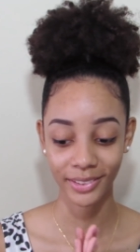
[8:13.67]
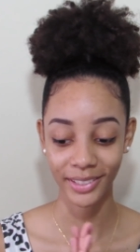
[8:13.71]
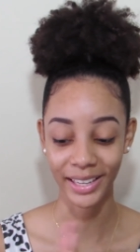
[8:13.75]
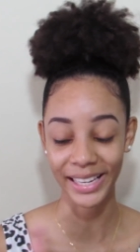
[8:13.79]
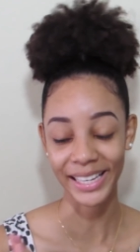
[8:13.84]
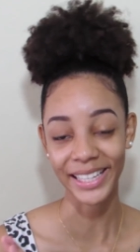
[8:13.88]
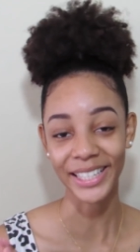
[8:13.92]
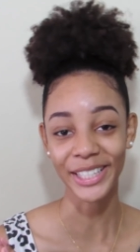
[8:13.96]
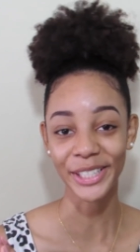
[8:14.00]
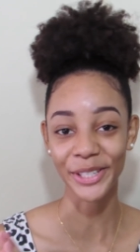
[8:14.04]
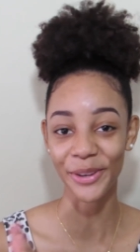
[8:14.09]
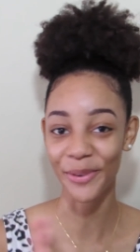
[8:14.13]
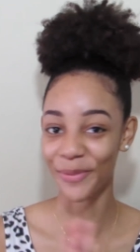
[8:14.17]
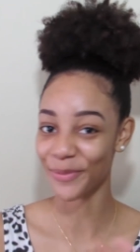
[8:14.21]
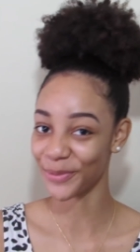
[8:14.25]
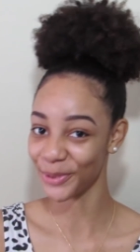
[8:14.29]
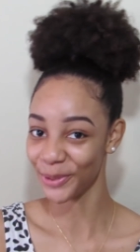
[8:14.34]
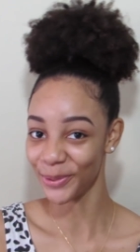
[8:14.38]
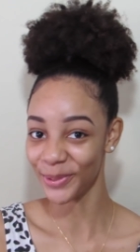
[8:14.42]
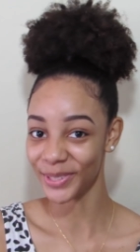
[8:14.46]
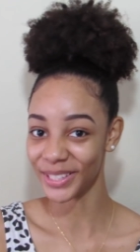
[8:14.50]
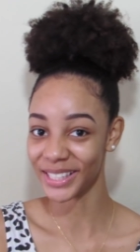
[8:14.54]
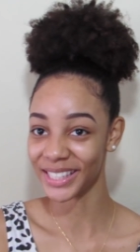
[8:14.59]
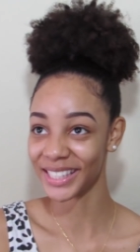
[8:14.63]
eat your
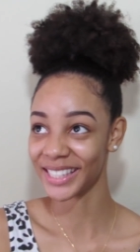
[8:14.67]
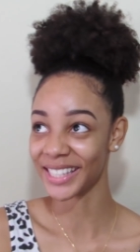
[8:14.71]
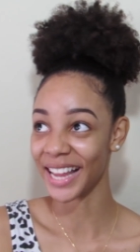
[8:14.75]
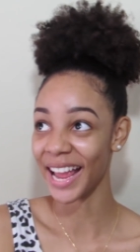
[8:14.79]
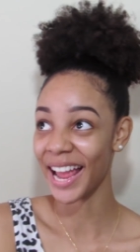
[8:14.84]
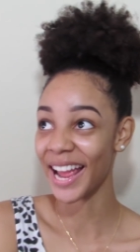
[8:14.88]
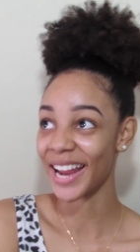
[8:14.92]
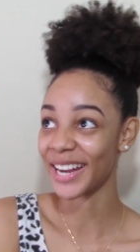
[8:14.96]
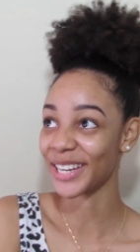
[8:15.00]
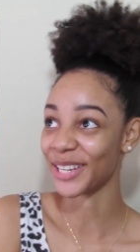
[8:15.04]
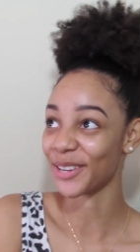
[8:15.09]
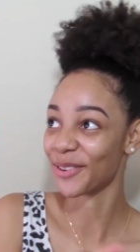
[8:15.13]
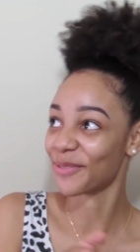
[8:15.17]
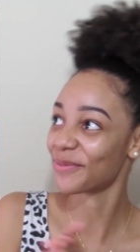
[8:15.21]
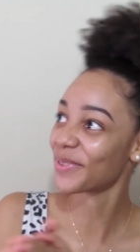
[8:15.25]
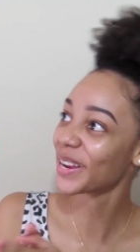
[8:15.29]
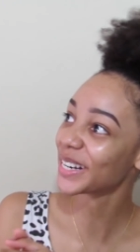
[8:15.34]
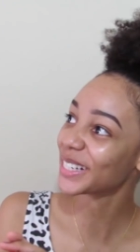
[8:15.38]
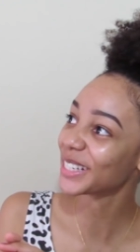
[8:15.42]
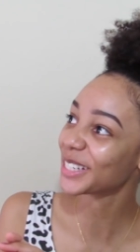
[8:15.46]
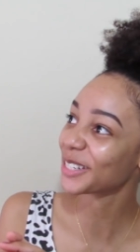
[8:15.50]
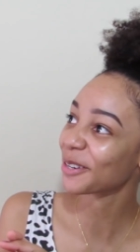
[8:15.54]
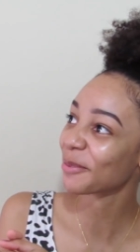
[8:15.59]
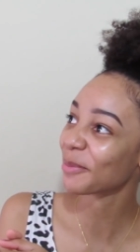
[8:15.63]
fruits and your
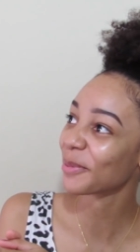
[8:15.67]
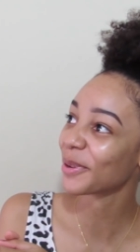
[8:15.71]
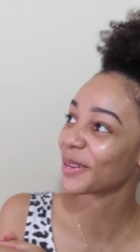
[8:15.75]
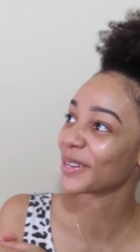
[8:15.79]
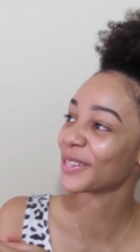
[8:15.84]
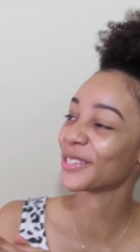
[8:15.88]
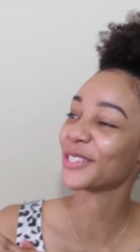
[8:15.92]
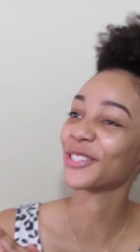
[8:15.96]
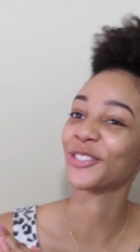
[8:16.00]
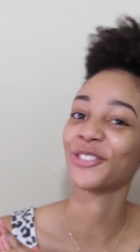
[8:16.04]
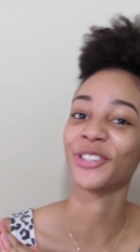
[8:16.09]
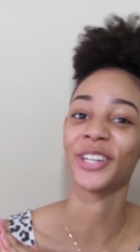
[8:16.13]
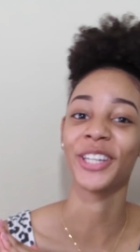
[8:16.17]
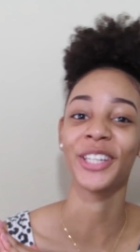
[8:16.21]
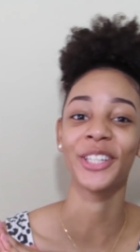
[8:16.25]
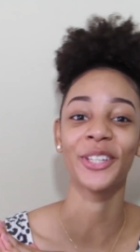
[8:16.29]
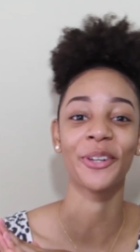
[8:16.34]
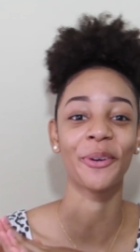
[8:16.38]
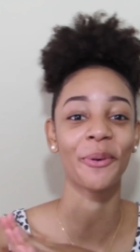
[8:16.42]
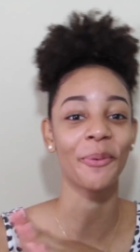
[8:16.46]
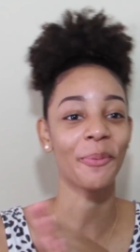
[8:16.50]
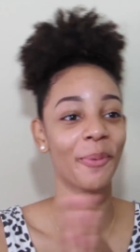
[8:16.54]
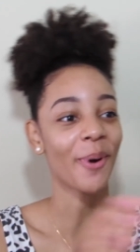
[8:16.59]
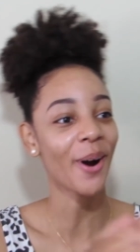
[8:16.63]
vegetables, drink
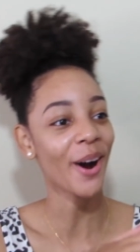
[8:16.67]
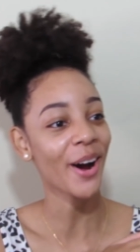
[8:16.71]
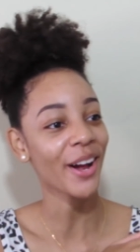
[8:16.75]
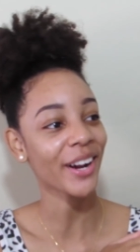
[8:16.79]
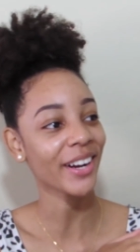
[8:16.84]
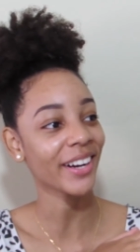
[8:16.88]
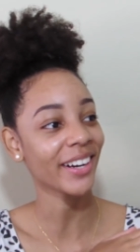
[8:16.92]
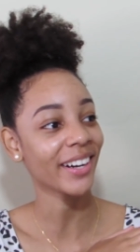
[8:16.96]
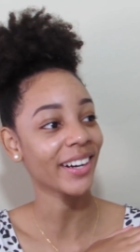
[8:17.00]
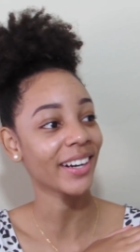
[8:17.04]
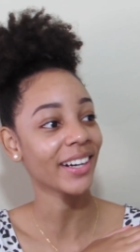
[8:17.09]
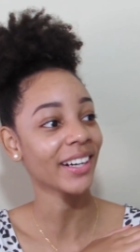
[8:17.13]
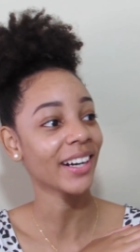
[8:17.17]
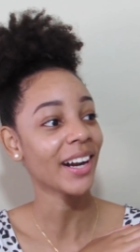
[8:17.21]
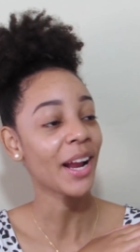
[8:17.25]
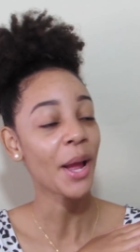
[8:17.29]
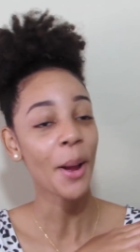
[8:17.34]
your water,